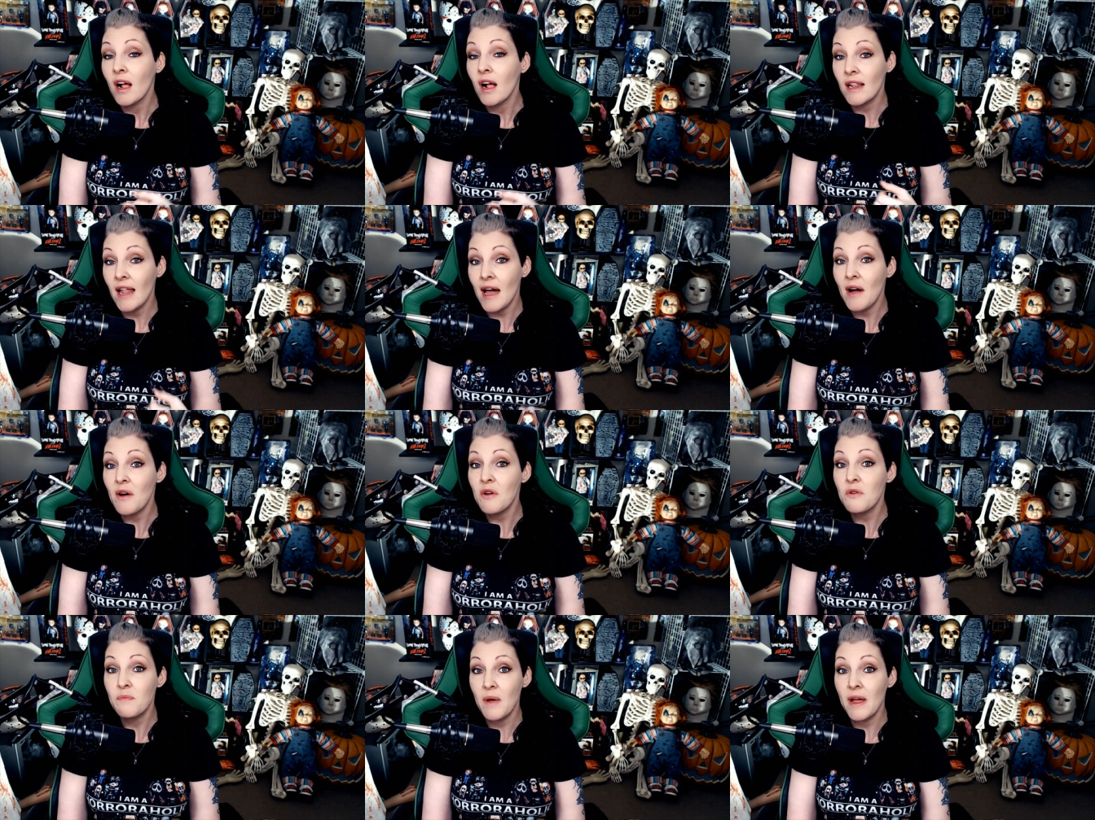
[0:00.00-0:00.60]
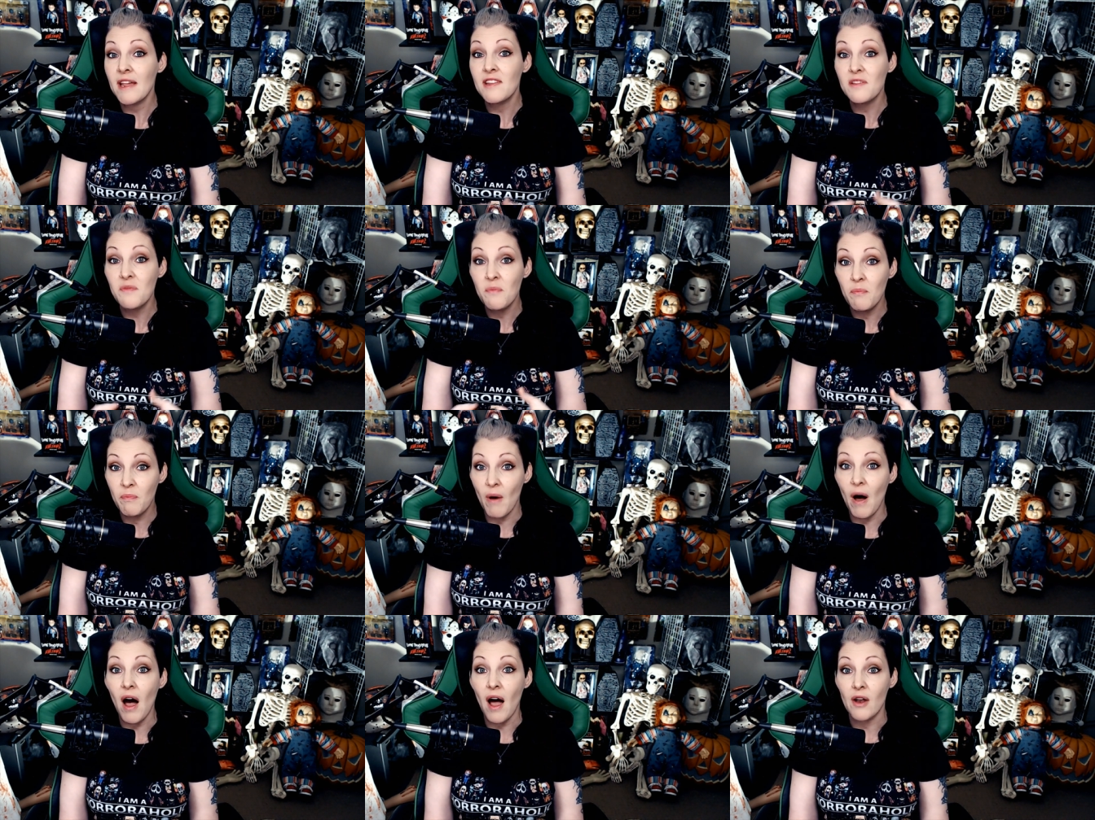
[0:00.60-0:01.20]
cloud-based
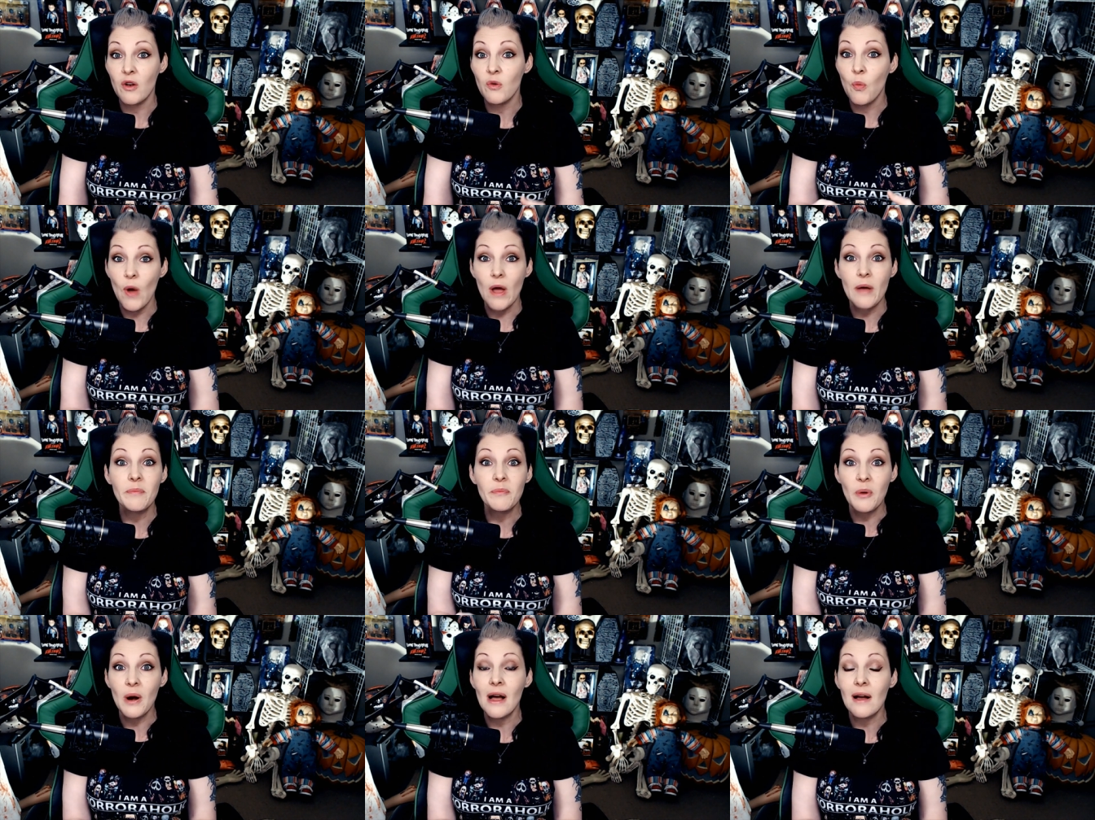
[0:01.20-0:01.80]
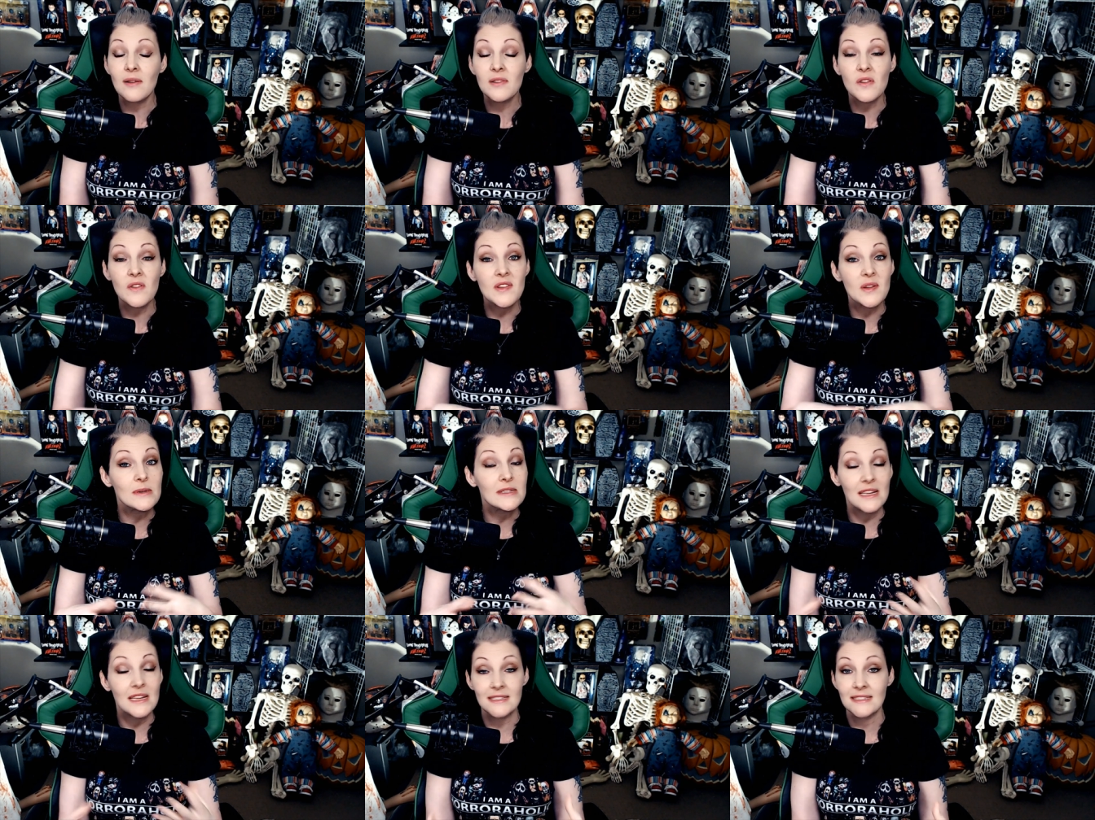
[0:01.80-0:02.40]
bot web browser so
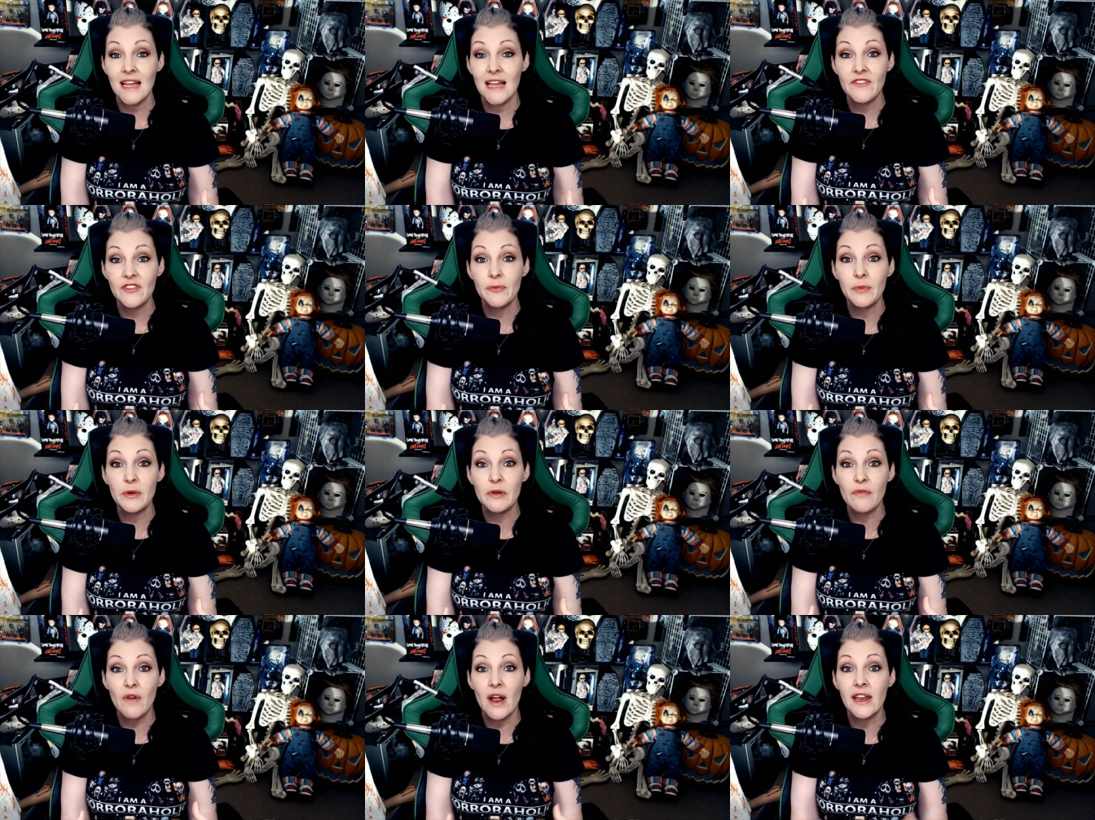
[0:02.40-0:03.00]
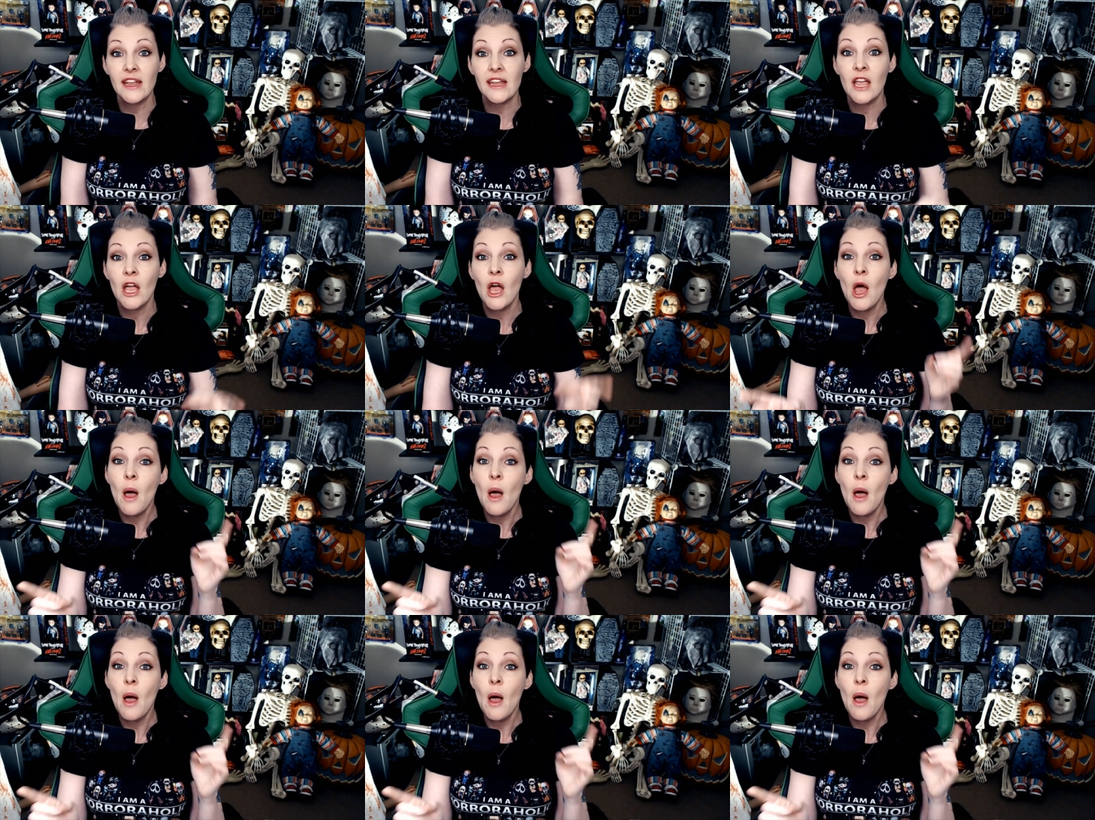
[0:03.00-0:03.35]
it doesn't have to be running.